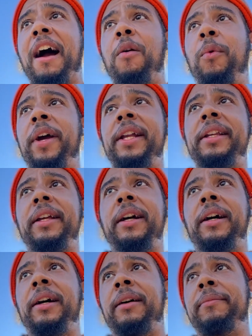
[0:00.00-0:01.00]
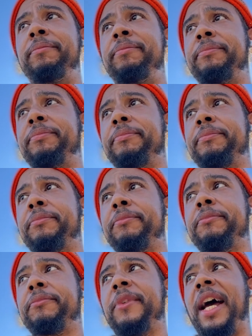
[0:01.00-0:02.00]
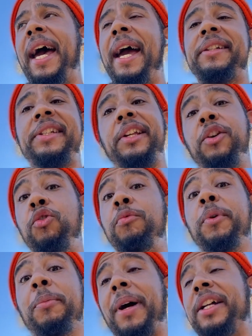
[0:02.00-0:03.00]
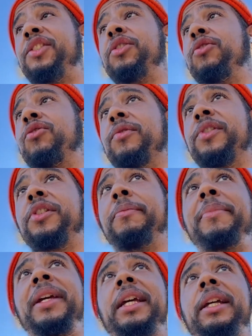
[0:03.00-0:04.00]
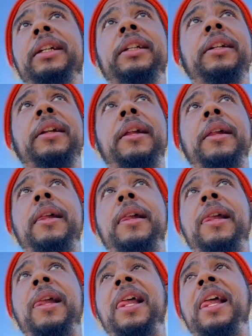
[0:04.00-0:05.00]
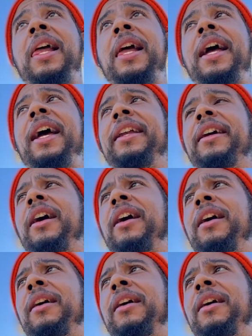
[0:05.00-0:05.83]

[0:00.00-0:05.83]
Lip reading: I went, I actually Ubered my children to me, and,